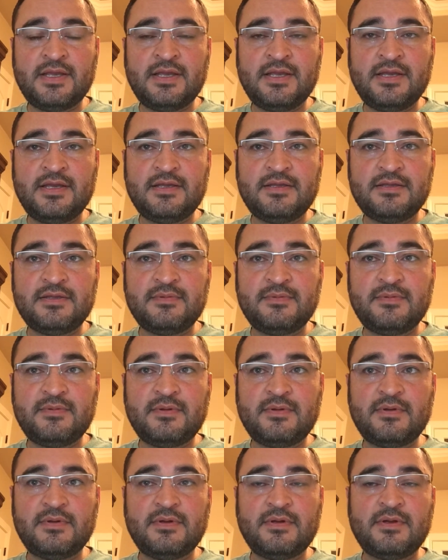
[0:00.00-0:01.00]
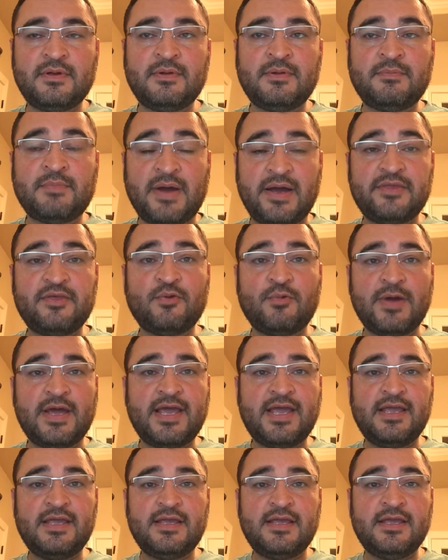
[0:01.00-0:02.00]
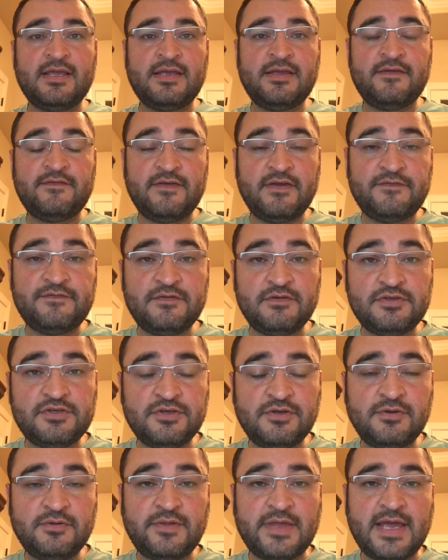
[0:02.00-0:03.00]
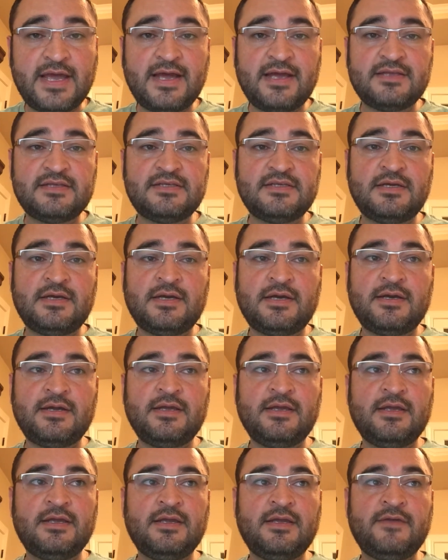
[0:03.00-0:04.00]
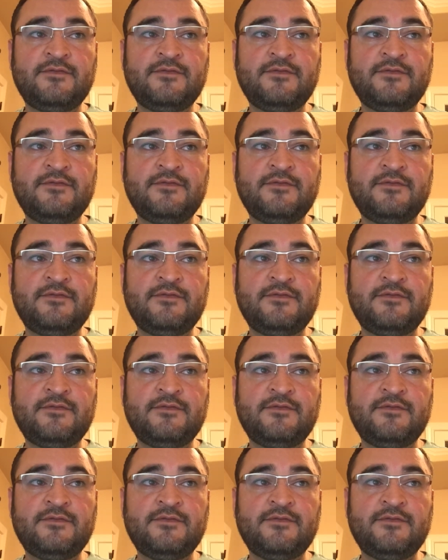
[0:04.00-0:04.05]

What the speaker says: and by the way, if you do that,